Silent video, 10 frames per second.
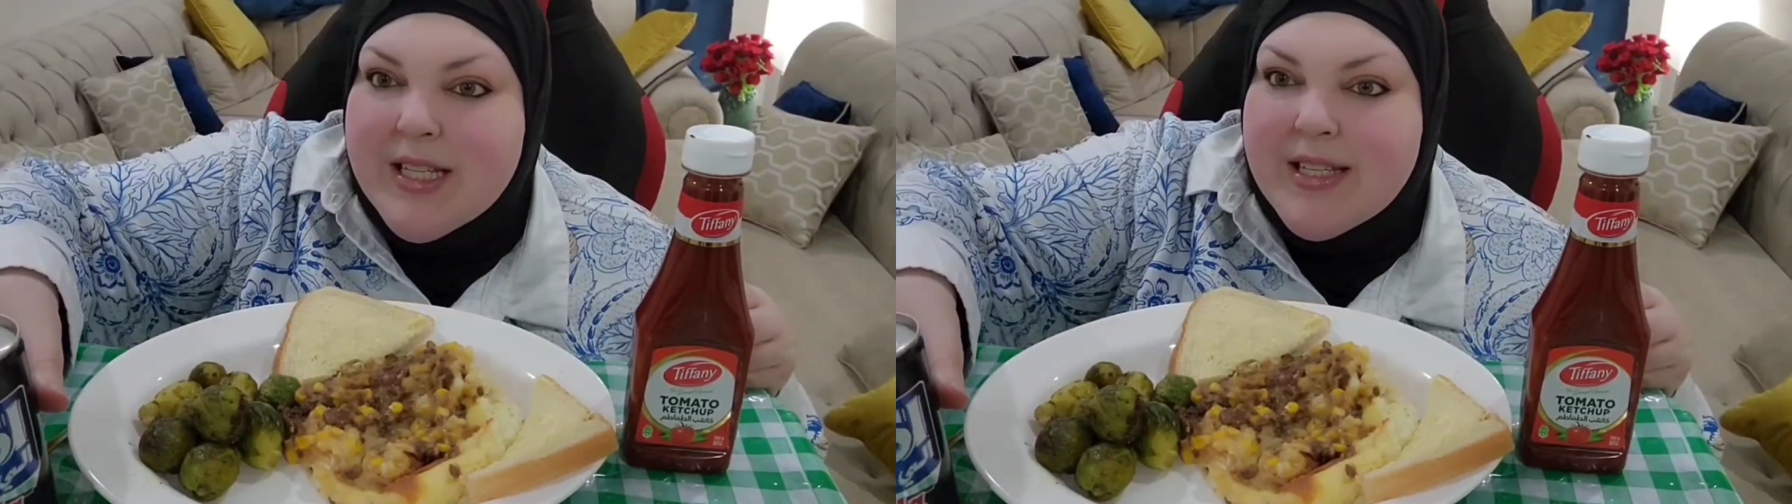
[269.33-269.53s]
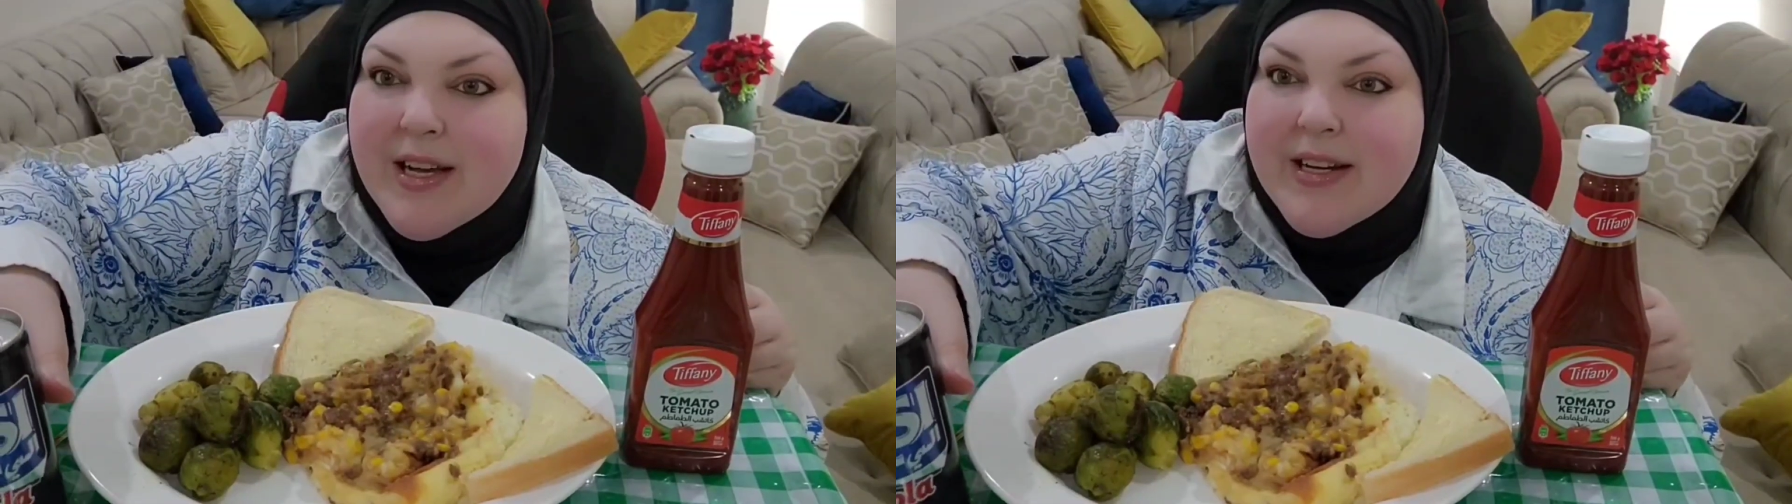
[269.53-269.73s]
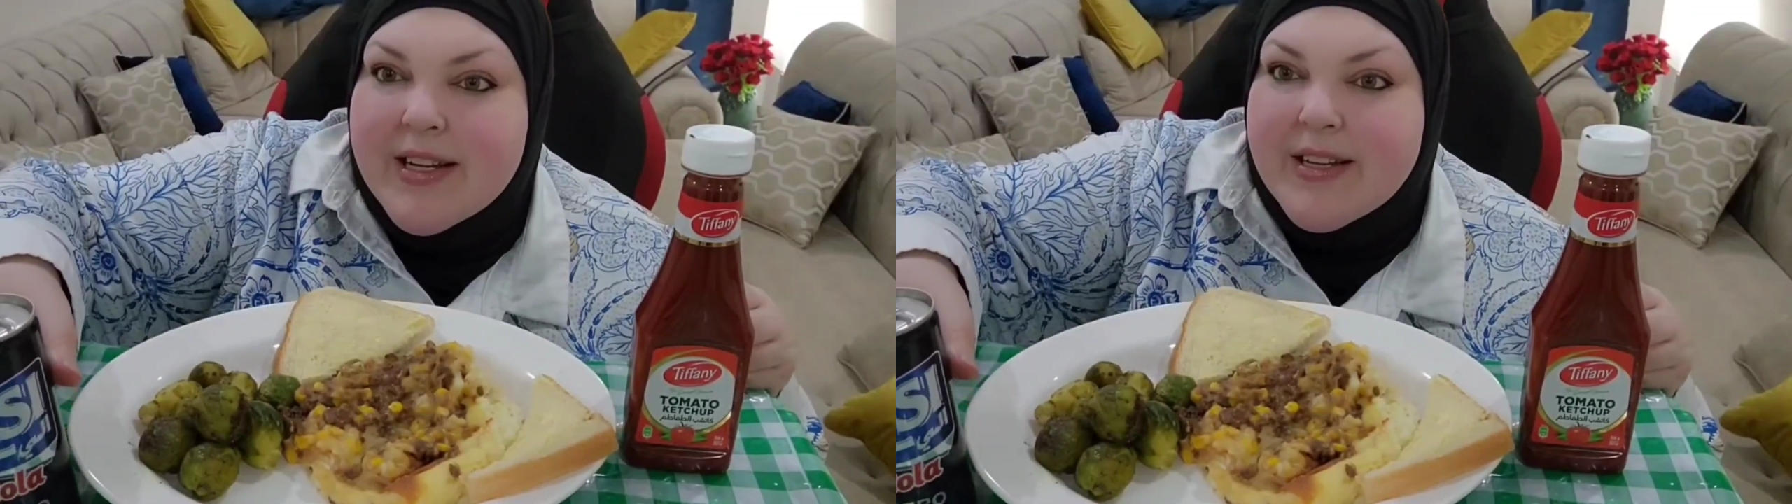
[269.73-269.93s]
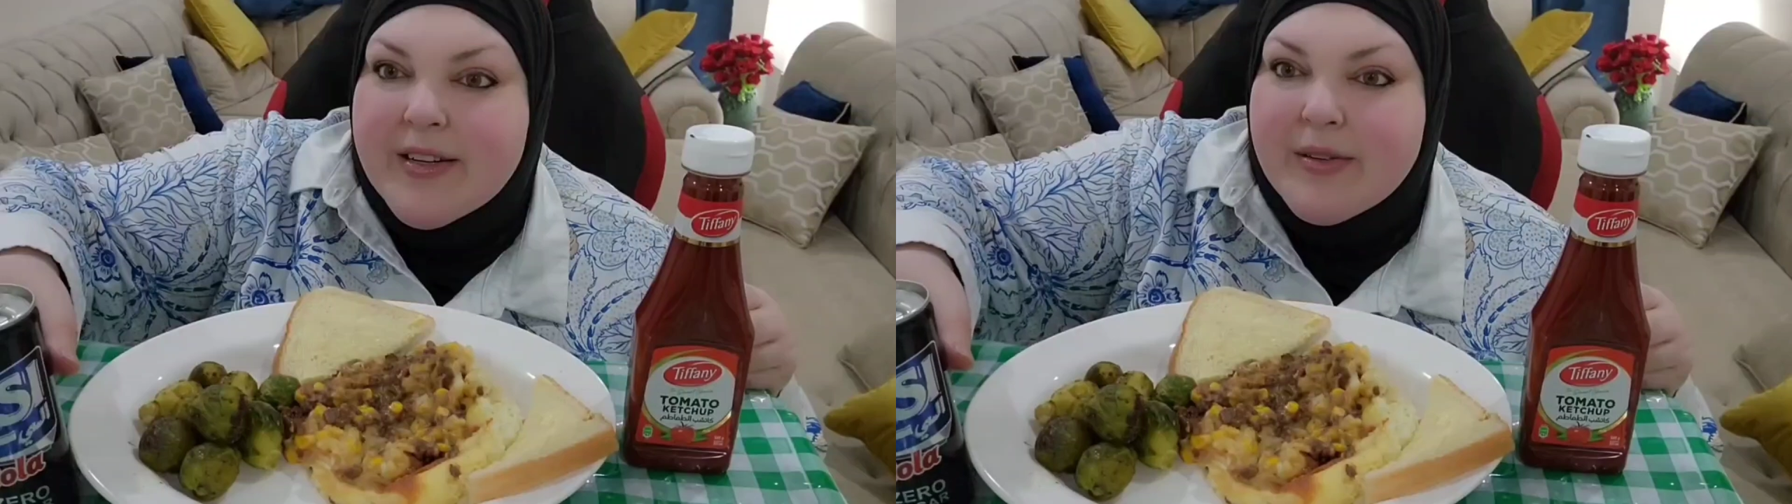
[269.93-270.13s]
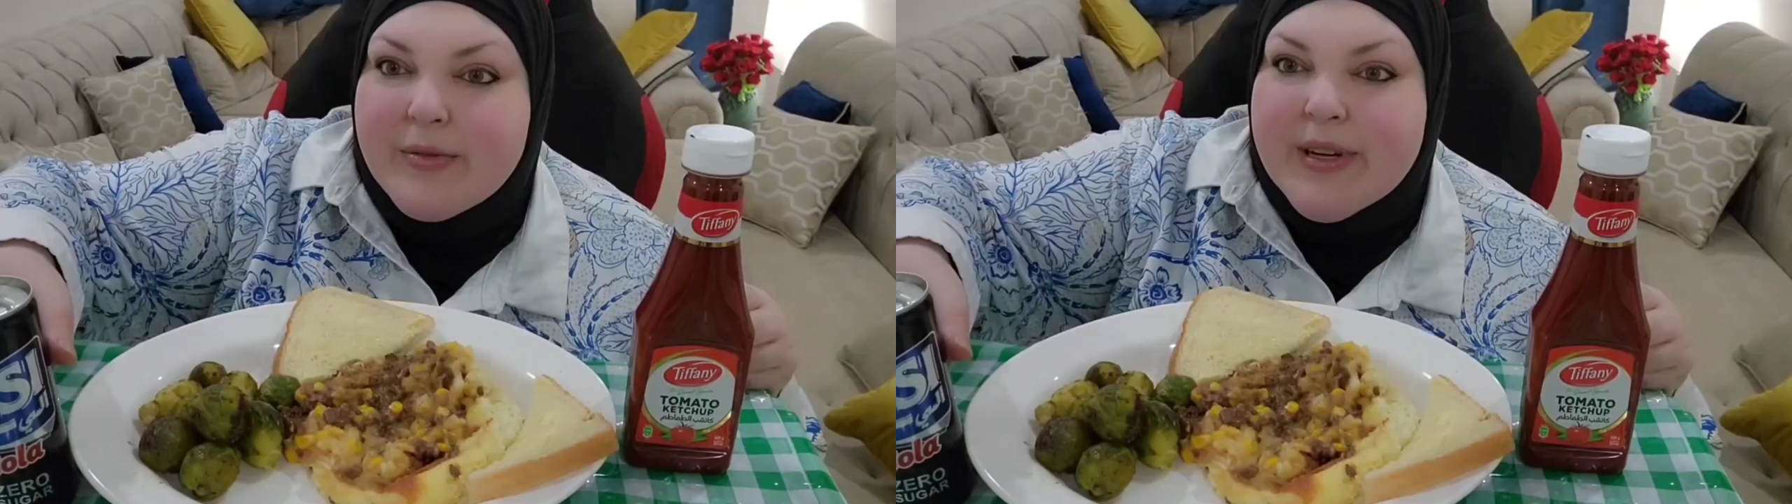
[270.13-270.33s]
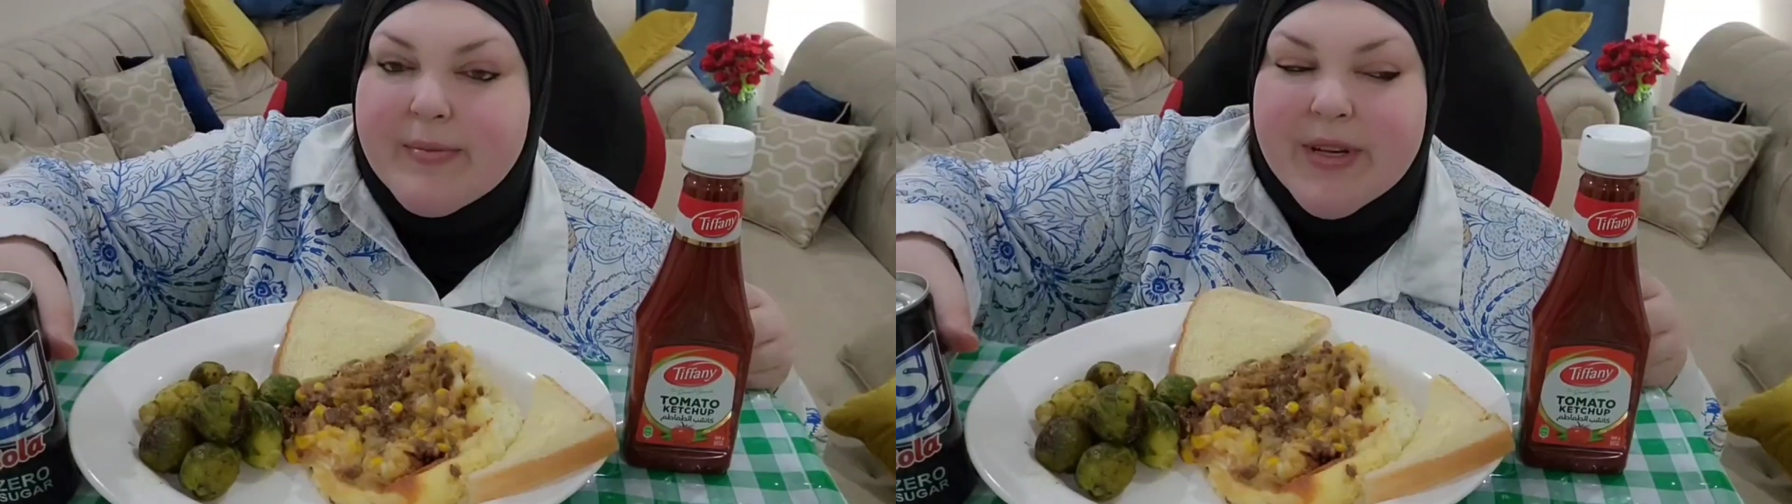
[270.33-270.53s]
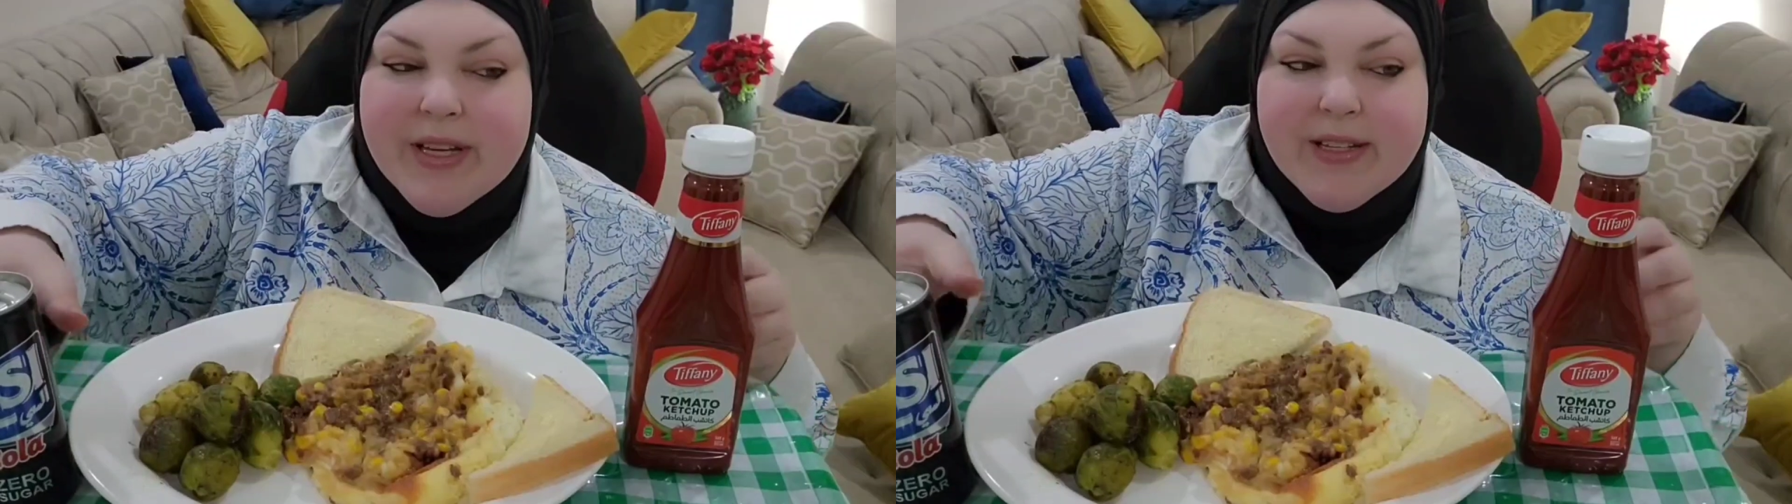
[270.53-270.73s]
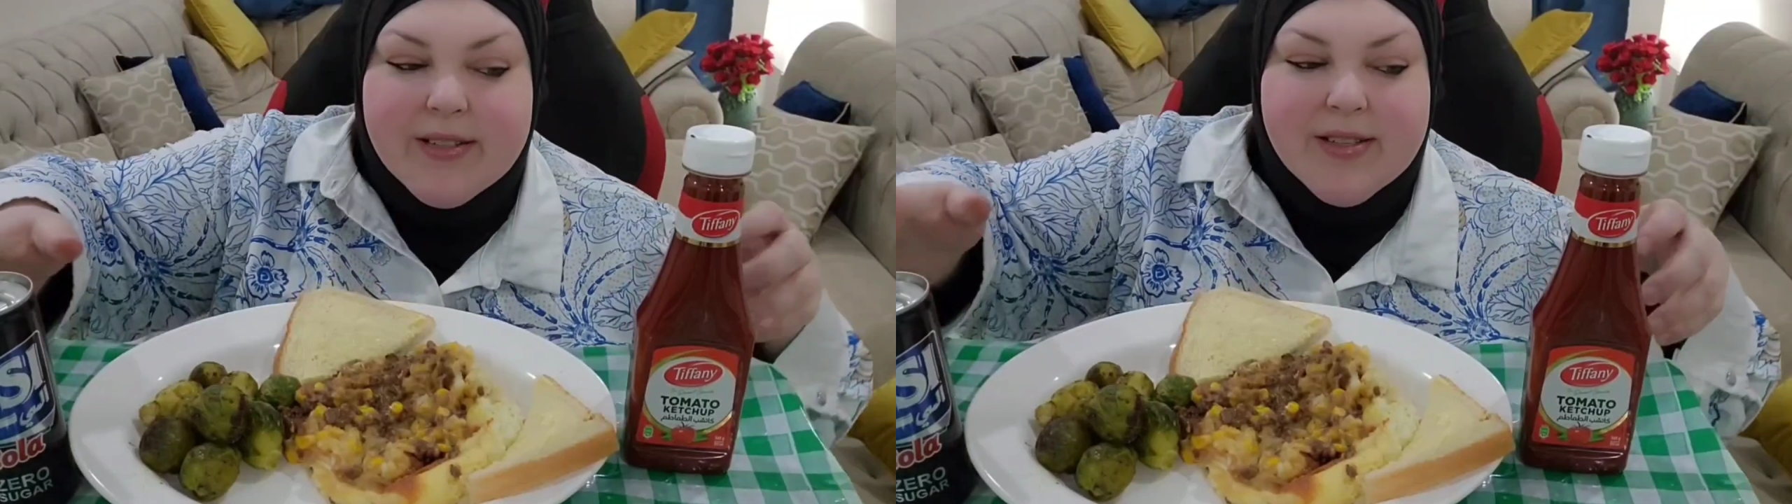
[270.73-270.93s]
Saudi Arabia.